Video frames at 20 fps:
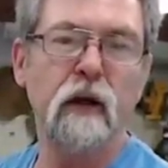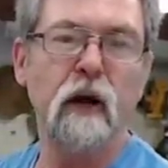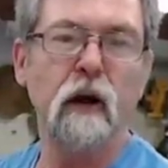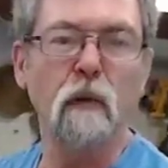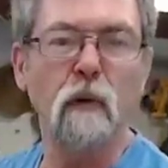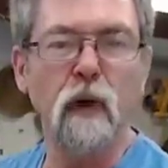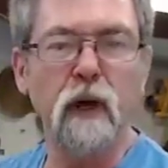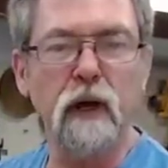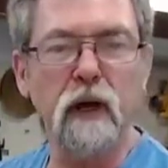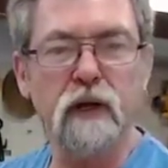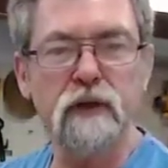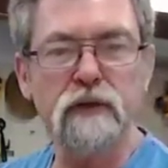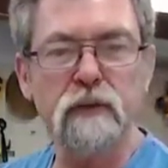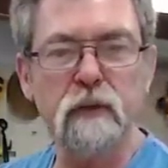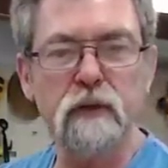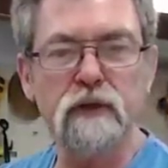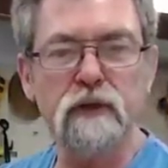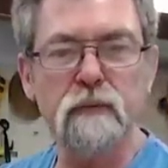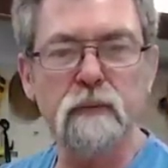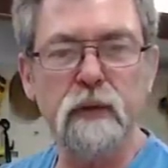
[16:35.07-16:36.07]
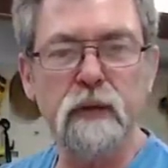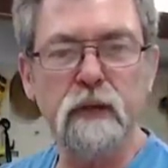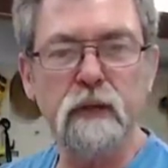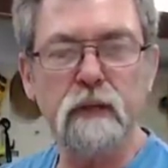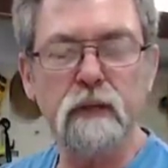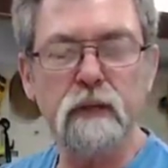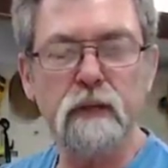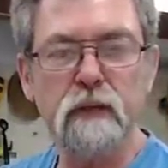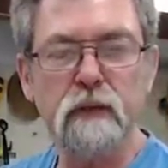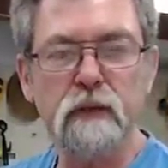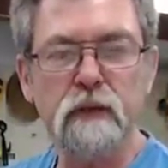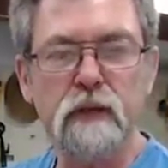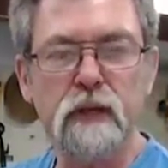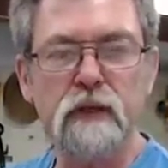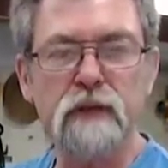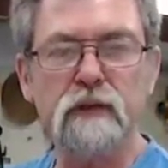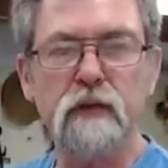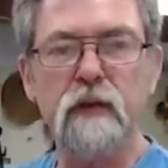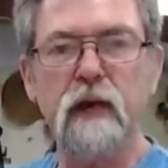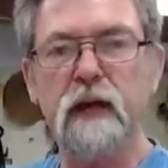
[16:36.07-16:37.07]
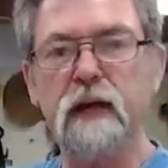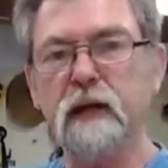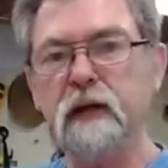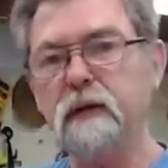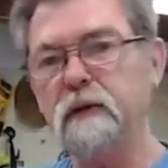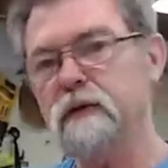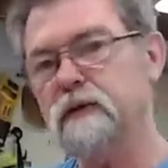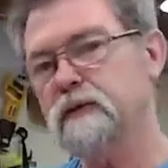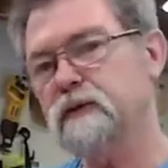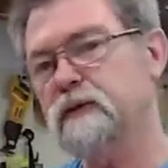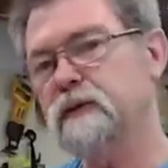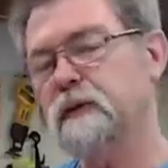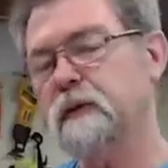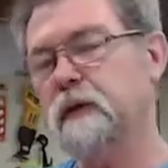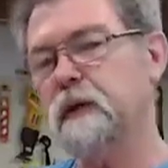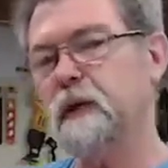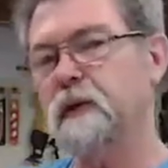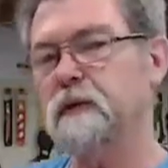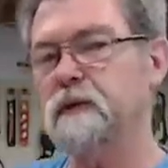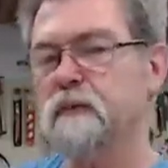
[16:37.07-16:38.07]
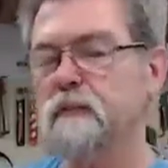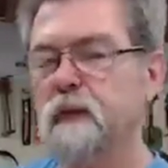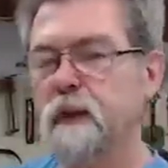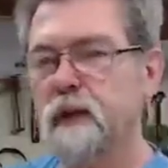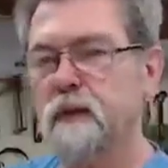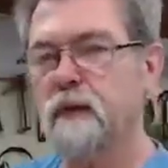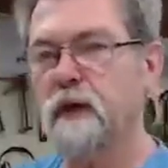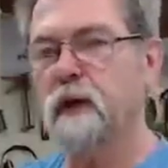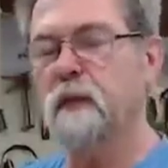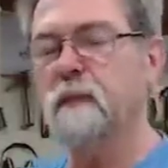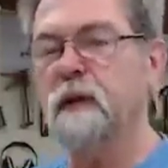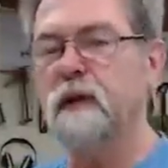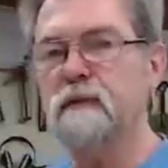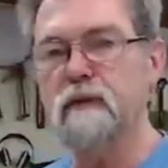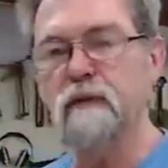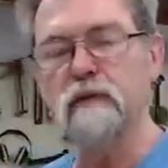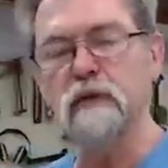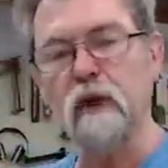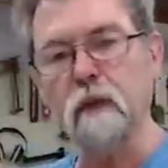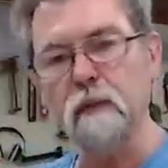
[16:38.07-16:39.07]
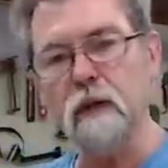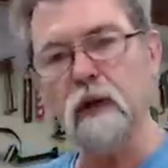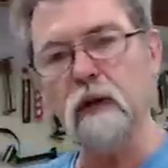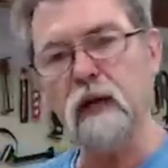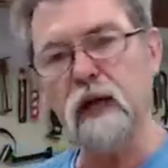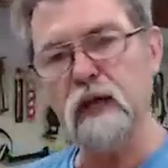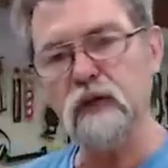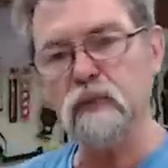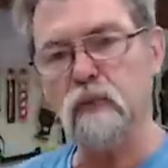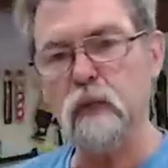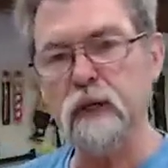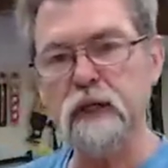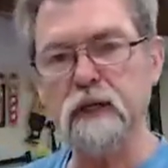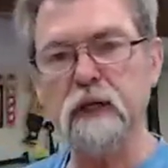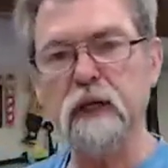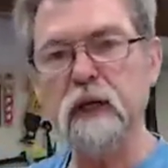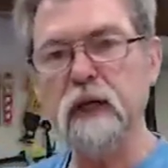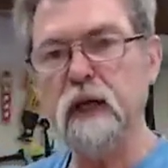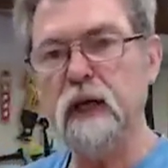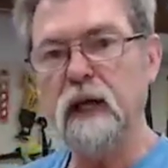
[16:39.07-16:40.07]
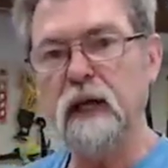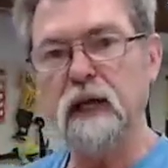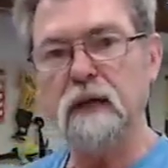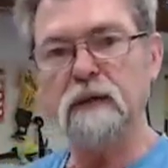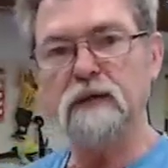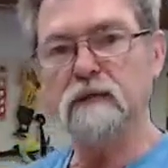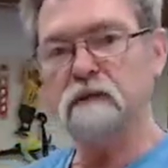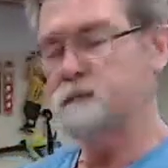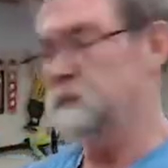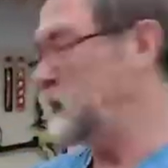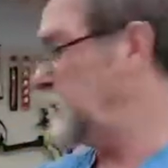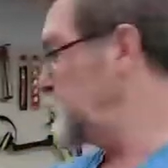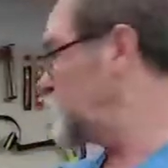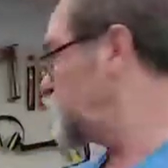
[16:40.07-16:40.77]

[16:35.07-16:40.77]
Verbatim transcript: All right, I see what you mean. Yeah, so that zero clearance plate that I made for the Domino last week, it's